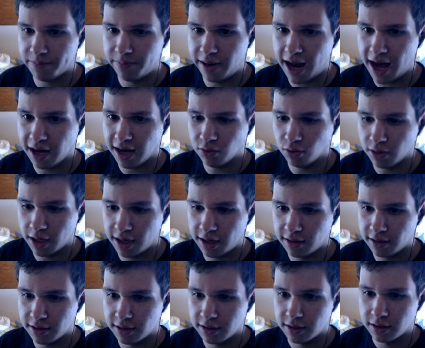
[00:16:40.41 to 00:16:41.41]
Plaguga!
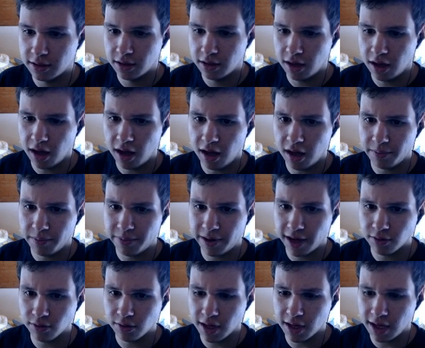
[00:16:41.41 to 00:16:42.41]
Oh,
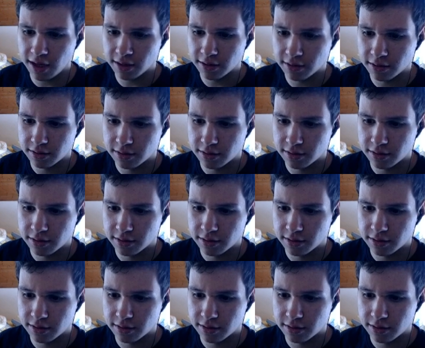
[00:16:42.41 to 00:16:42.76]
Plaguga!